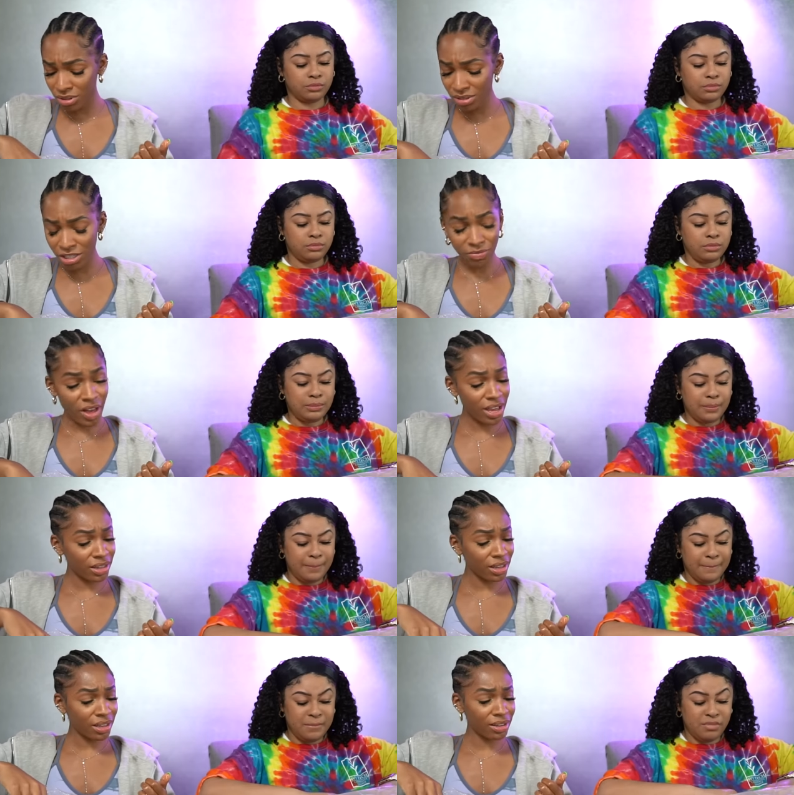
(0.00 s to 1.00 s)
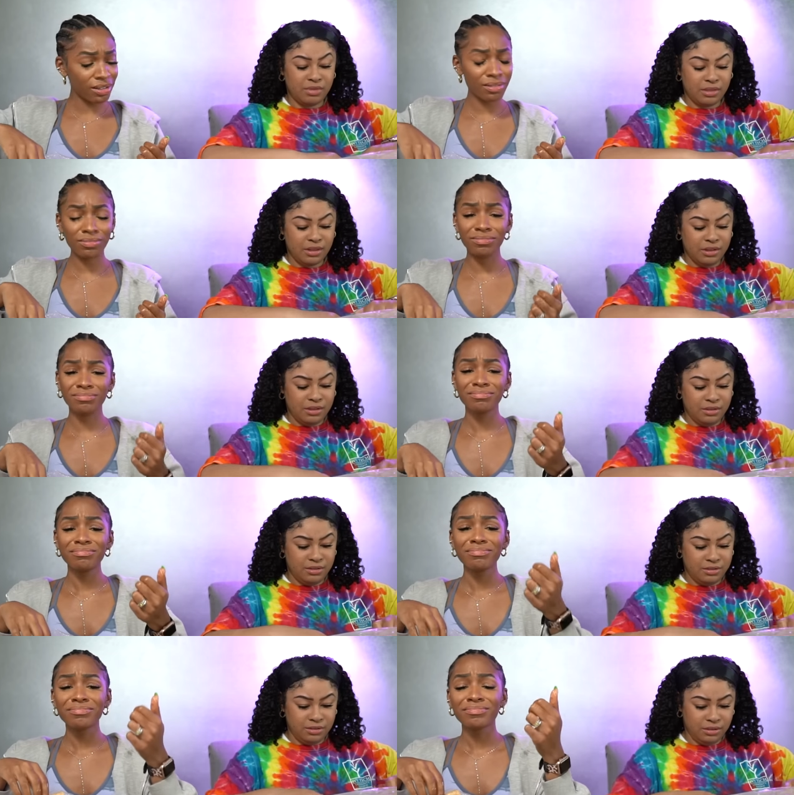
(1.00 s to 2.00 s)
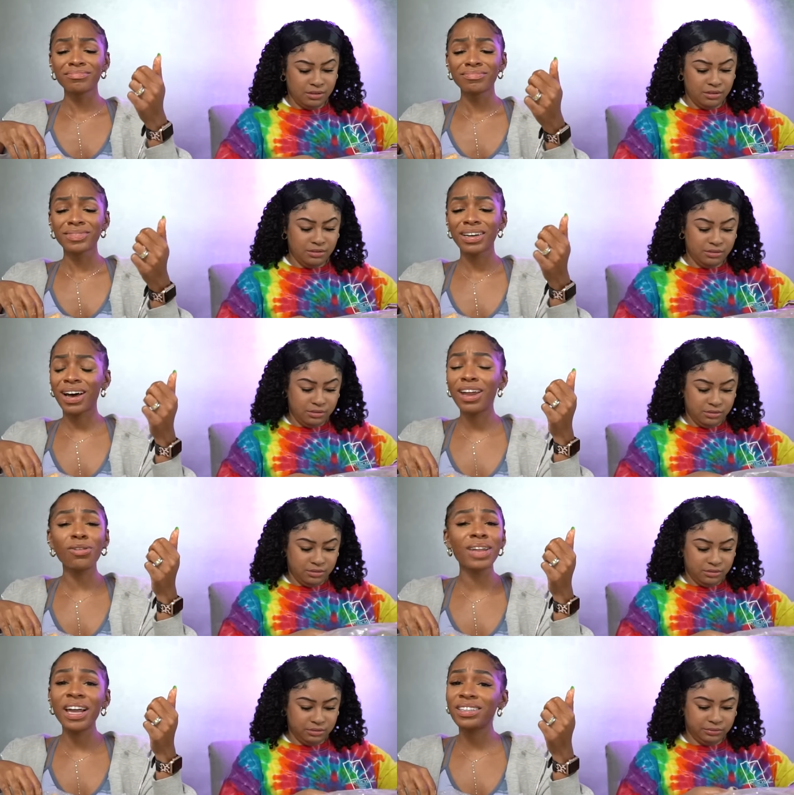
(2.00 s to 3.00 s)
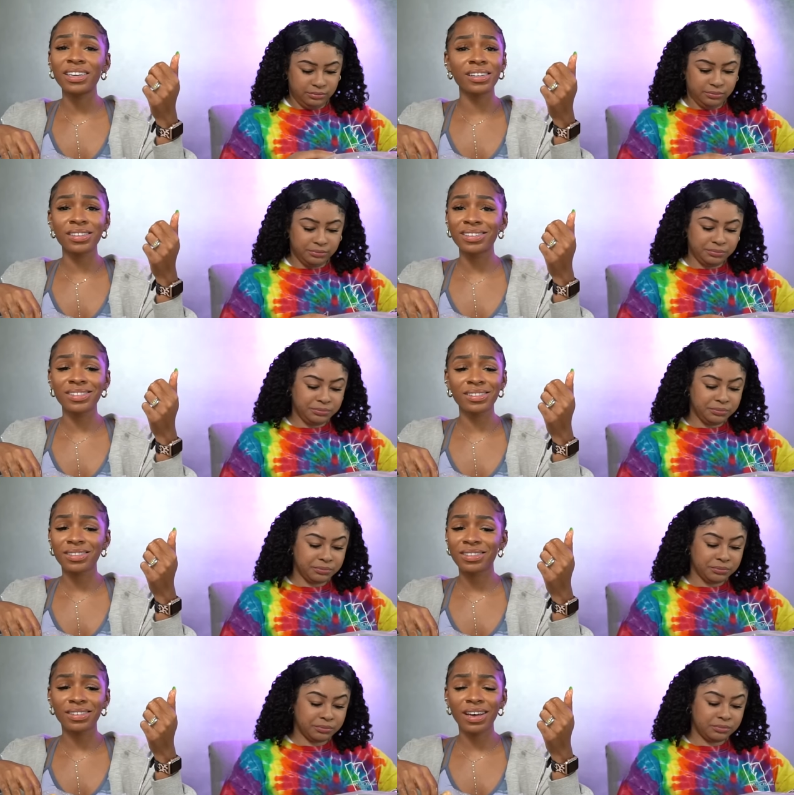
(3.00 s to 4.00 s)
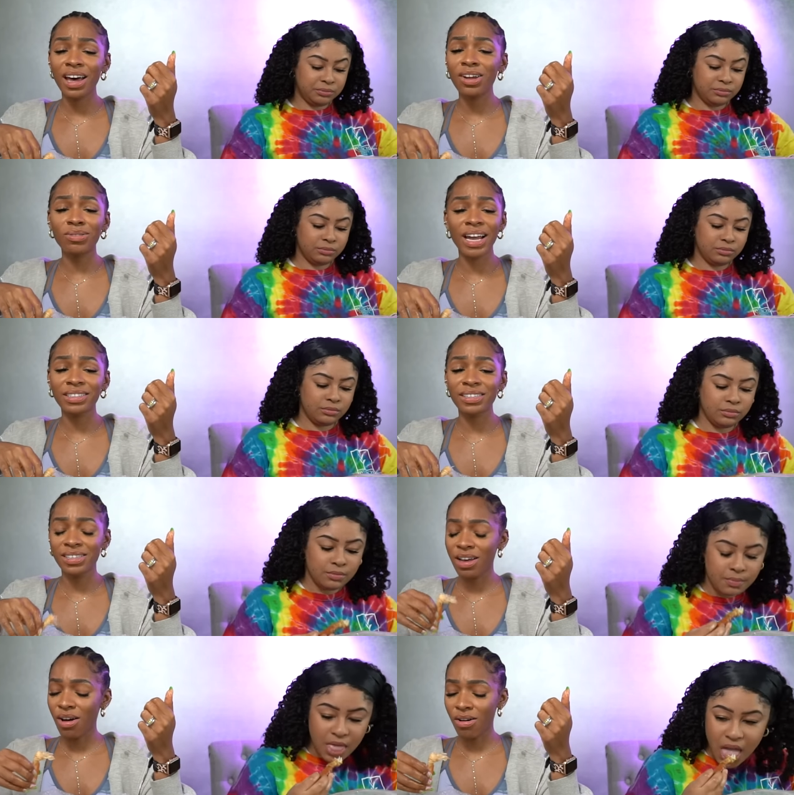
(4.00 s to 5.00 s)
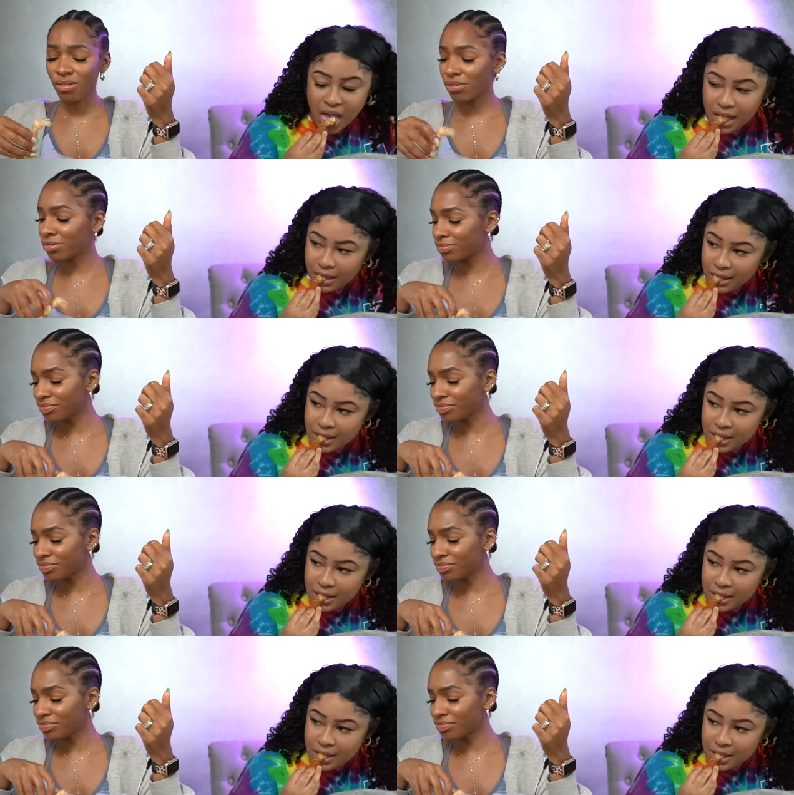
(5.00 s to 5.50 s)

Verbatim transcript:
Speaker 1: This is violent. I don't like this. I don't like this at all.